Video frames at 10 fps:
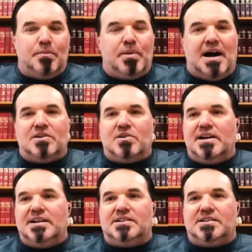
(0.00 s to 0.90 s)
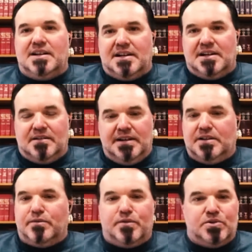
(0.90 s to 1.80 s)
Padres,
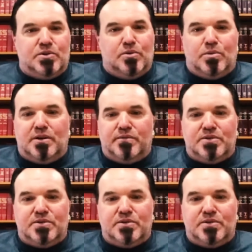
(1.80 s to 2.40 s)
hit the first home run, first